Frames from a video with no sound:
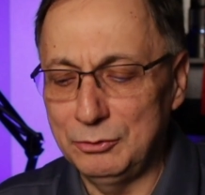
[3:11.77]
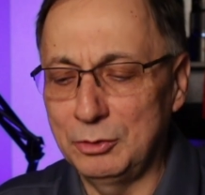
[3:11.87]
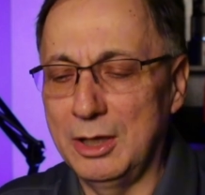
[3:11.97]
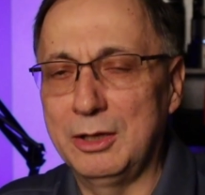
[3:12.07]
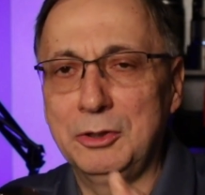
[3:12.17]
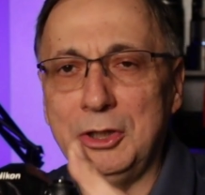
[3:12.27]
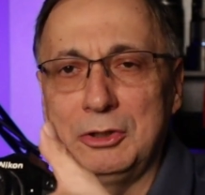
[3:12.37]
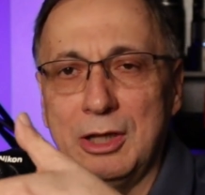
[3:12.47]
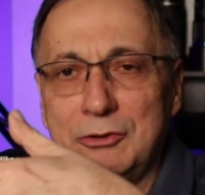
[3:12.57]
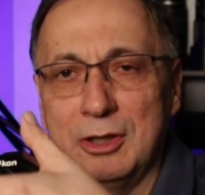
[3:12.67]
so you
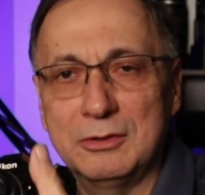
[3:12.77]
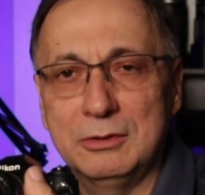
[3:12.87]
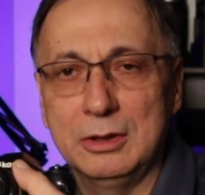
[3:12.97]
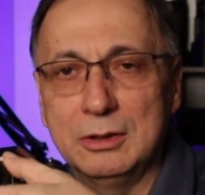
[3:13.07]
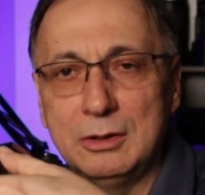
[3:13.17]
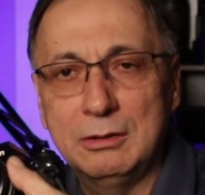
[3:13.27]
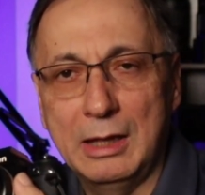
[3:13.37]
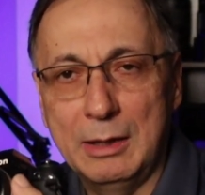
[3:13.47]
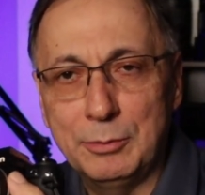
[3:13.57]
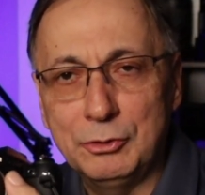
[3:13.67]
need to adjust the
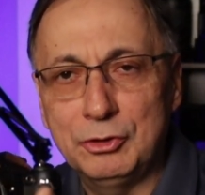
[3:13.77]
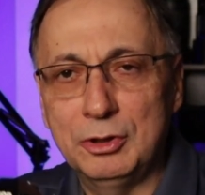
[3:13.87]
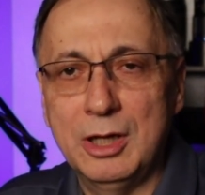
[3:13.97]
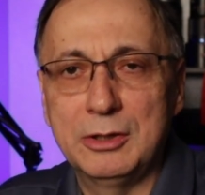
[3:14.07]
aperture